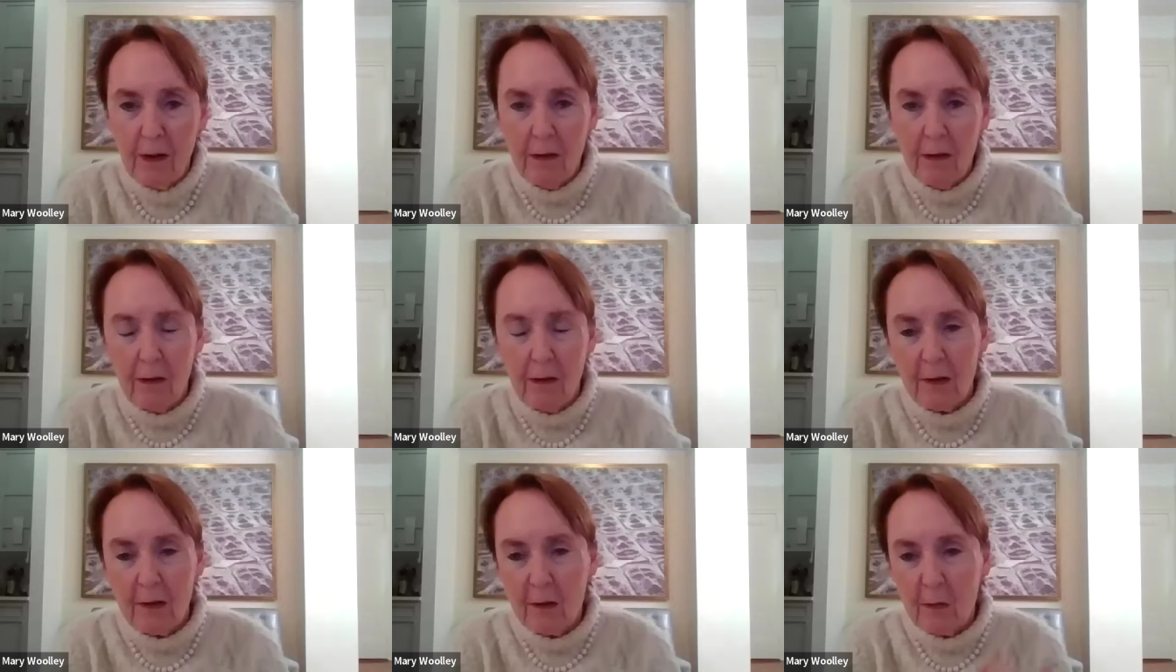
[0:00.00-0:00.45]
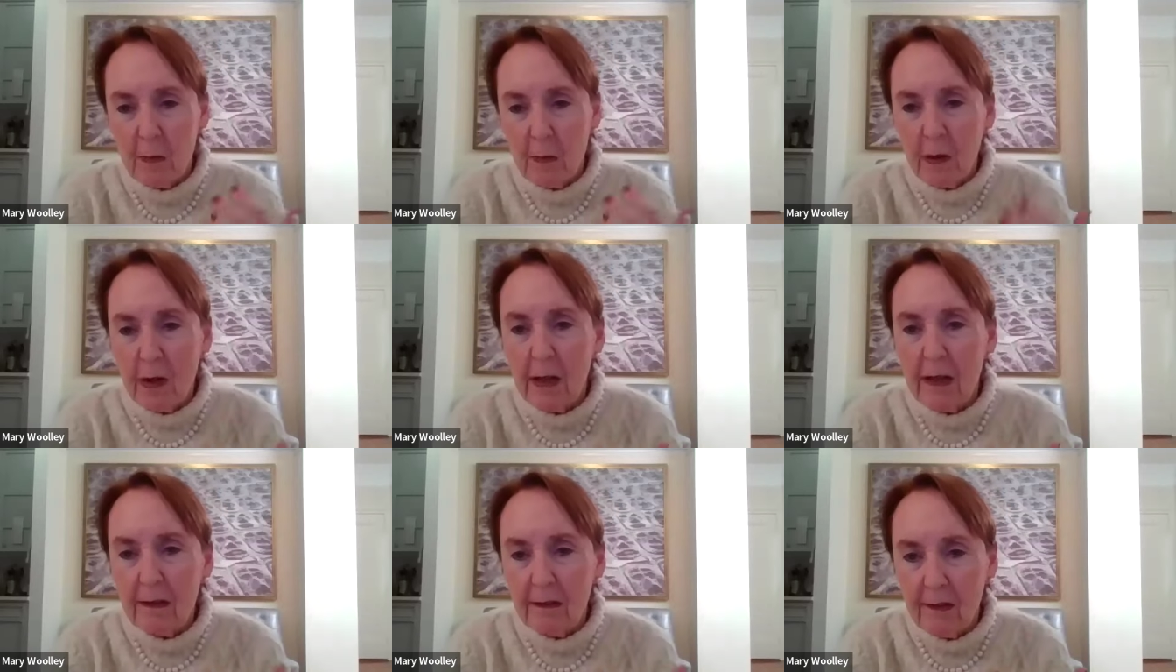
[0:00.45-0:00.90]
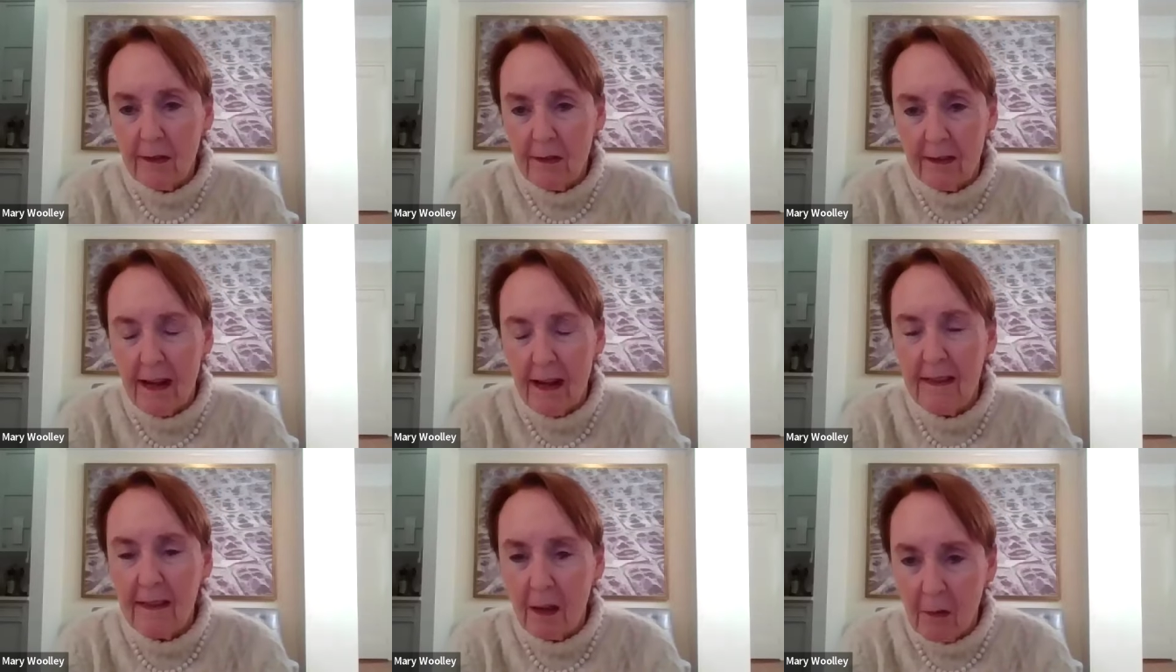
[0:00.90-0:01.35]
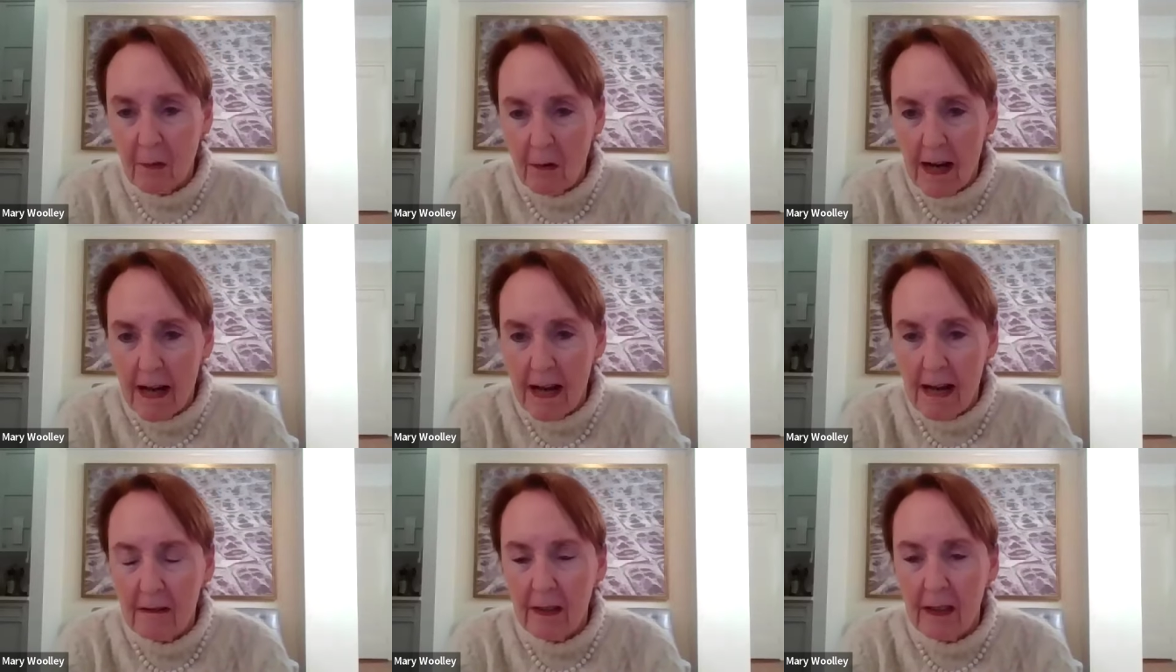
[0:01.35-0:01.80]
your experiences on the
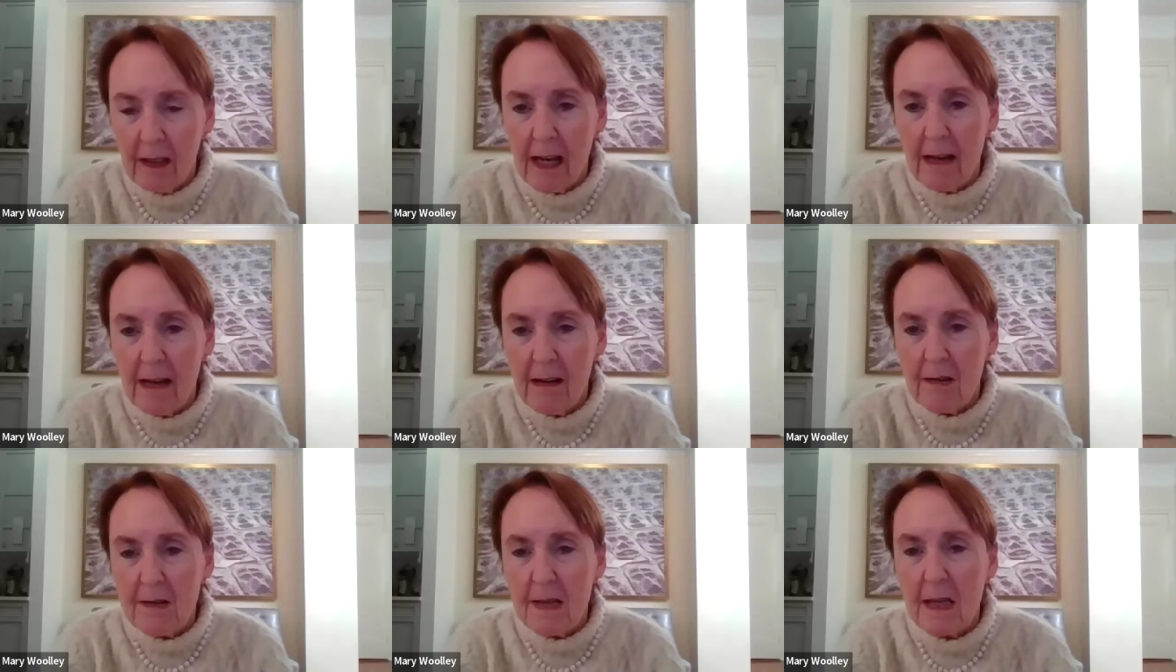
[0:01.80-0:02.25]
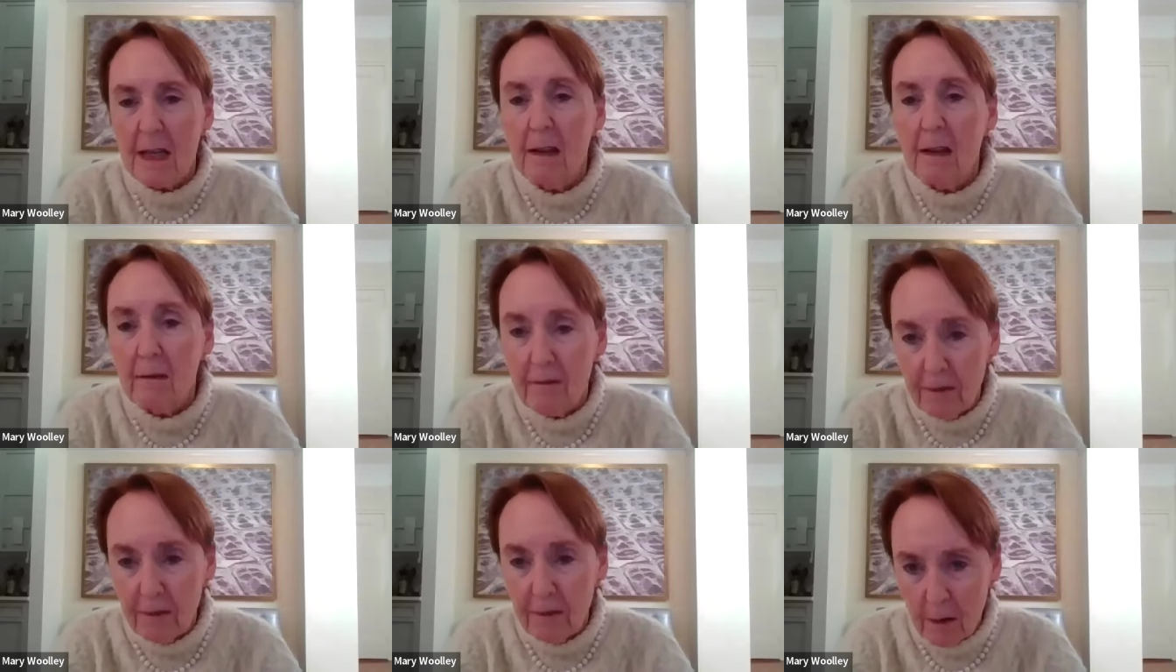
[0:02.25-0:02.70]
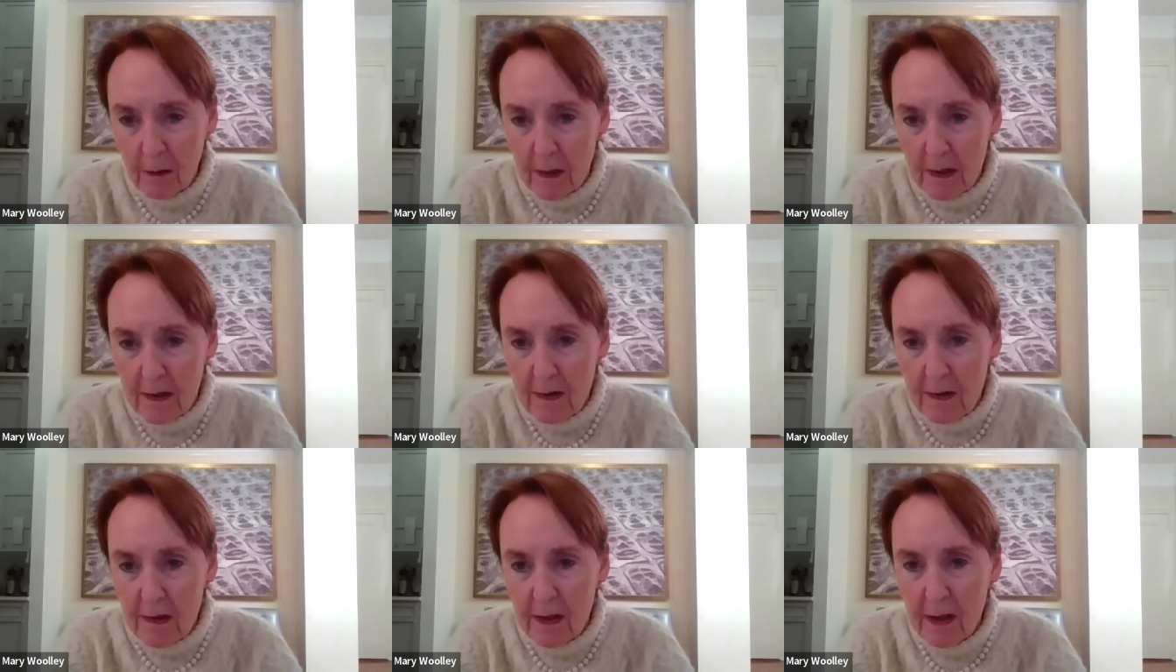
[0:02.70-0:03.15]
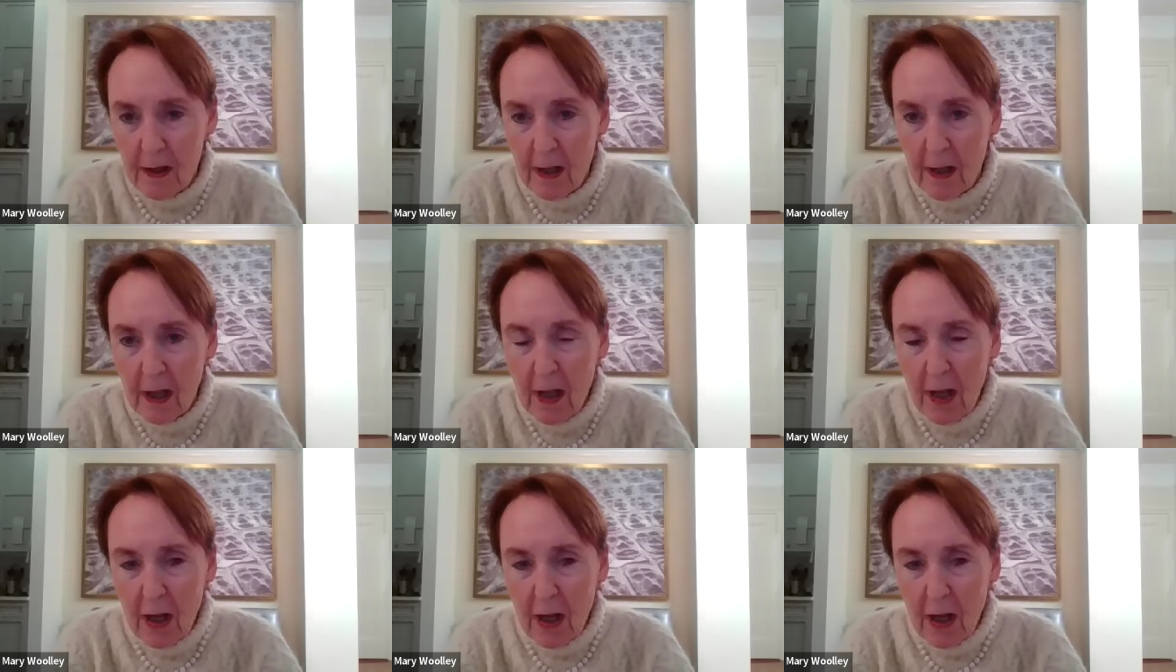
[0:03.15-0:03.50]
ground and how it's influenced